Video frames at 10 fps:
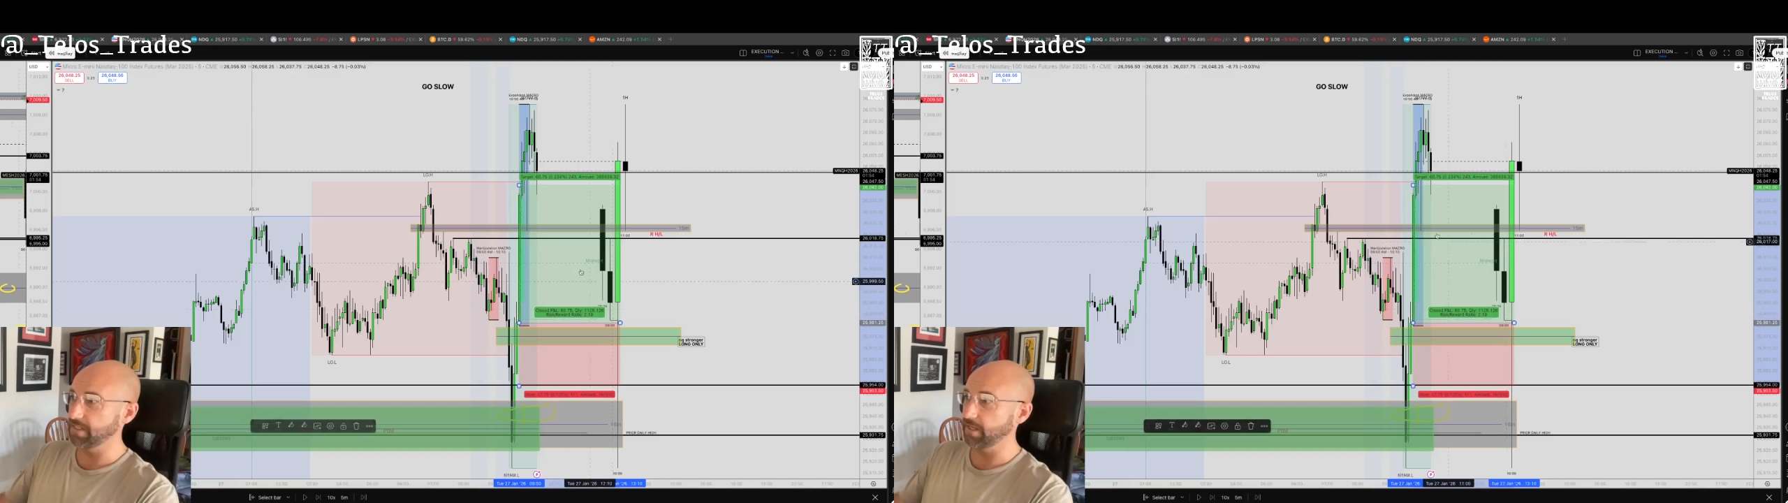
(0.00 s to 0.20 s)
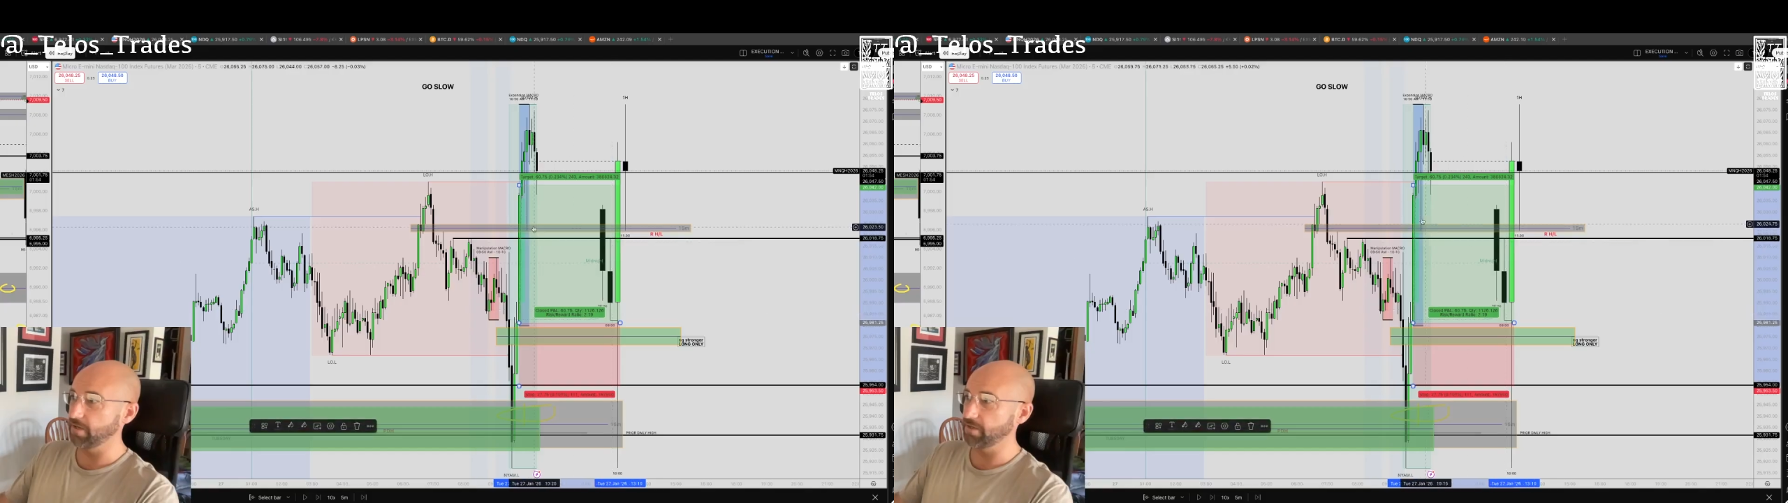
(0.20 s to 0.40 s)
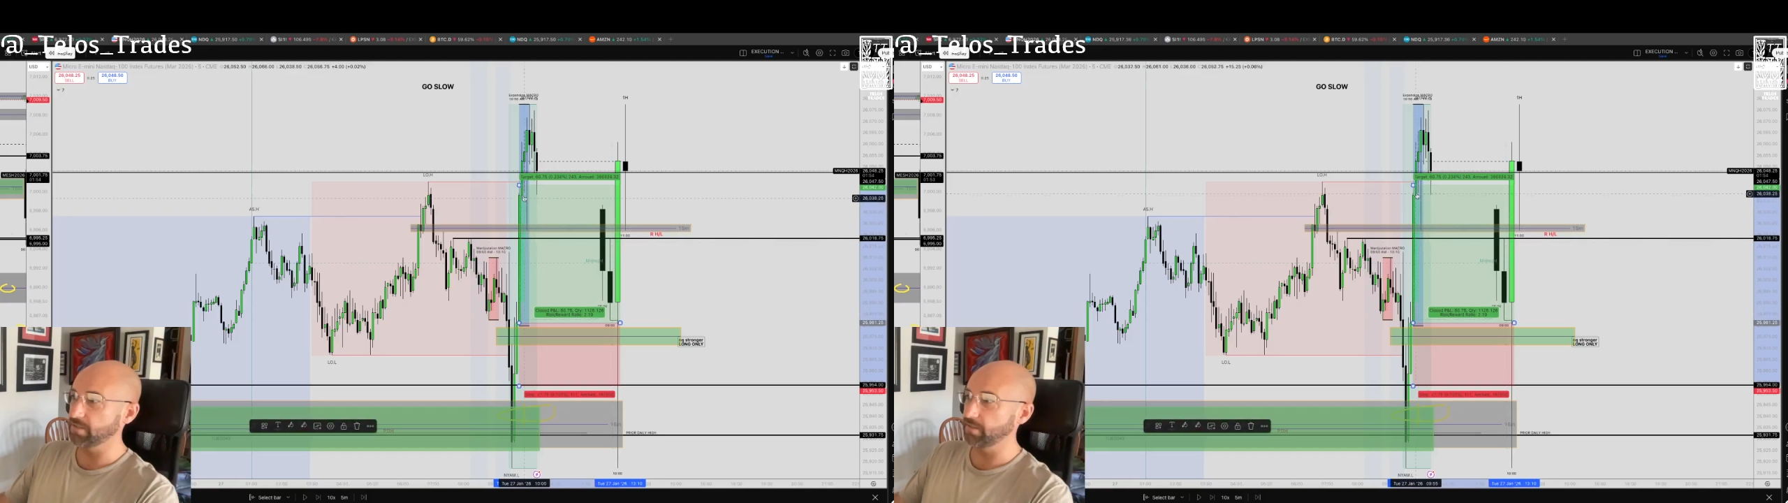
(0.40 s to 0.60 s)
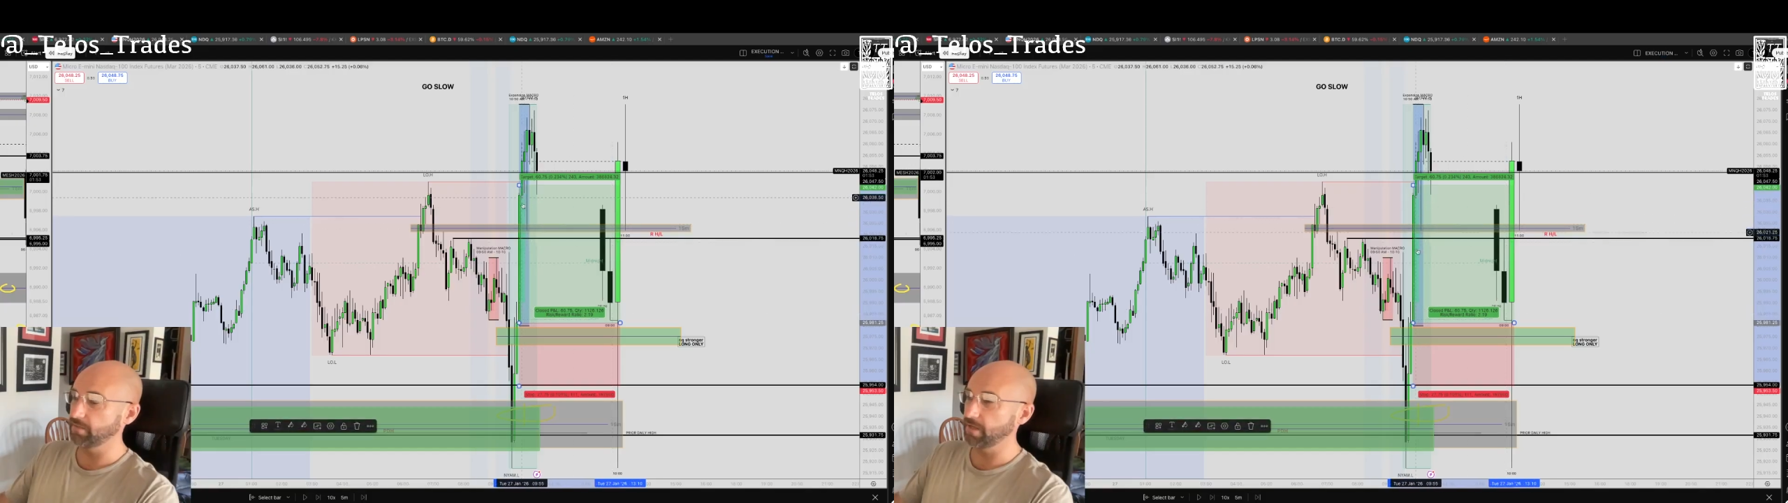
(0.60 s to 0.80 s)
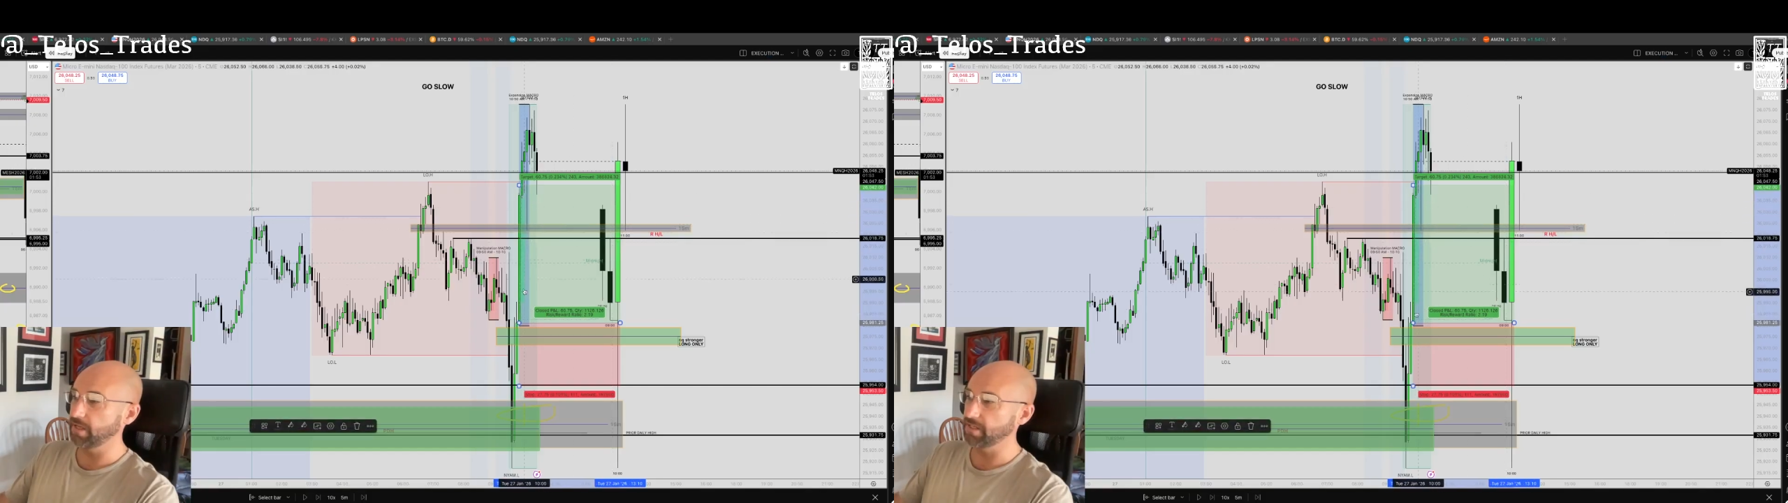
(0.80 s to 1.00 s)
Honestly,
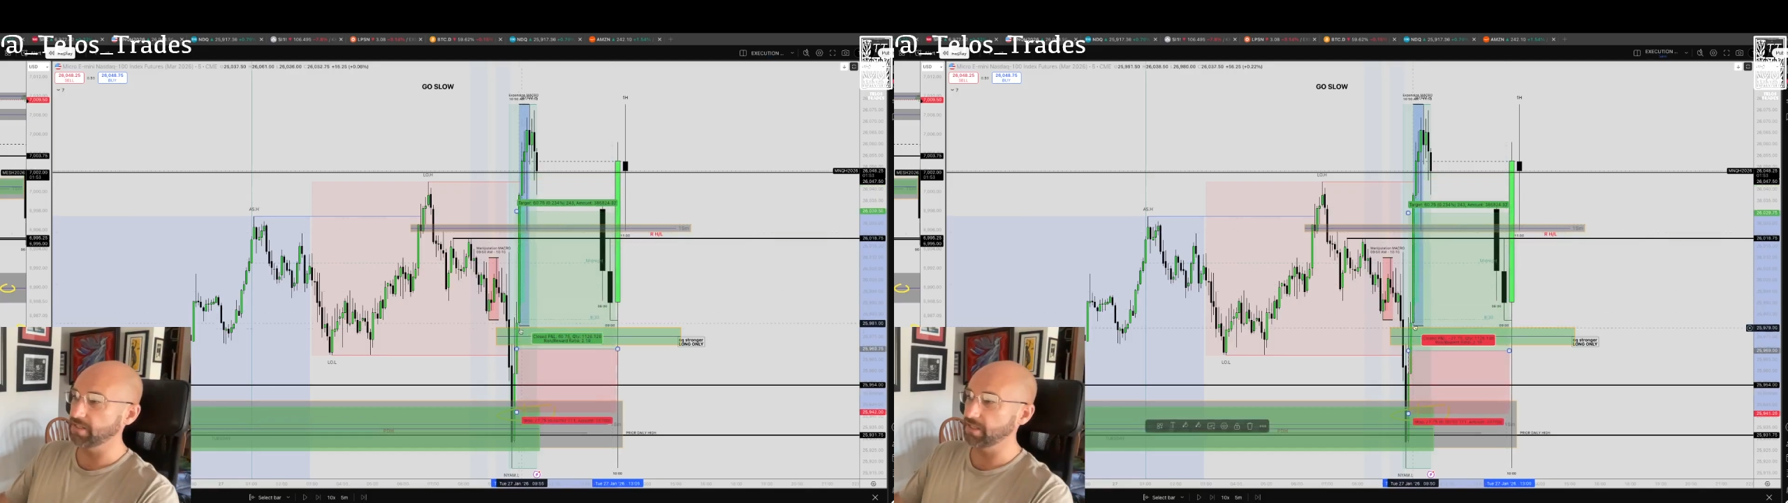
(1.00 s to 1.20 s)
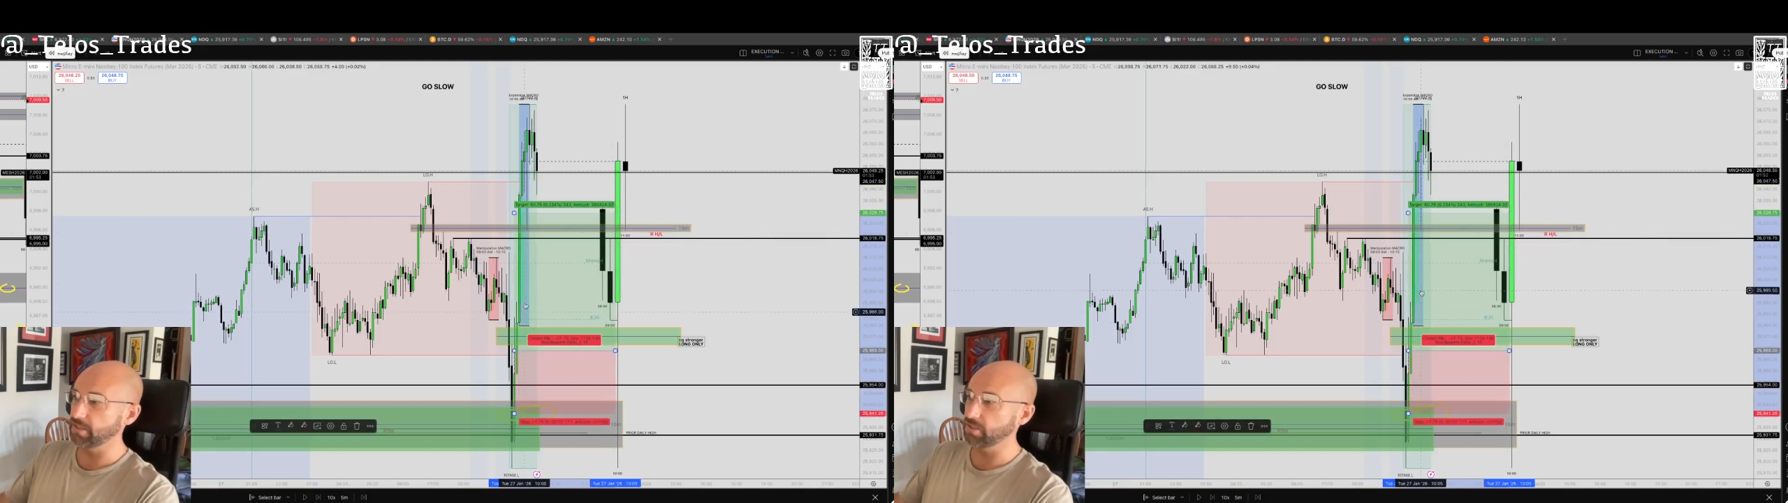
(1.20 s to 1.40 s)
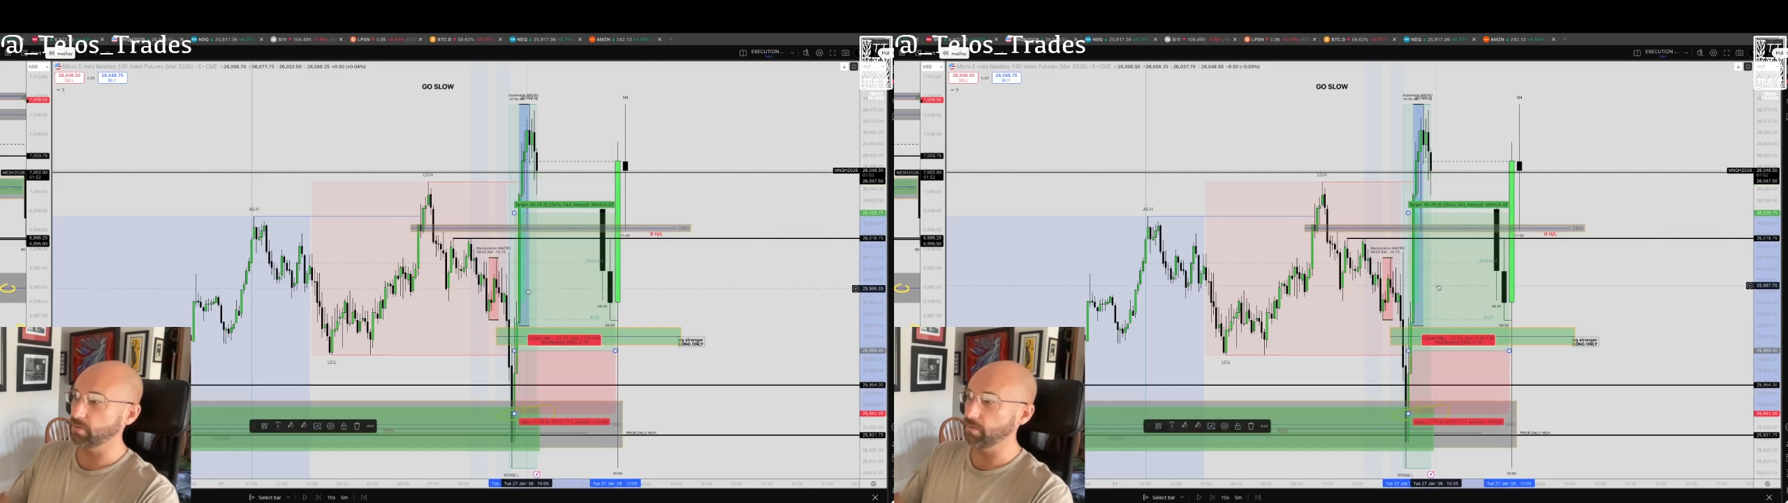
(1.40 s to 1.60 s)
I could see us coming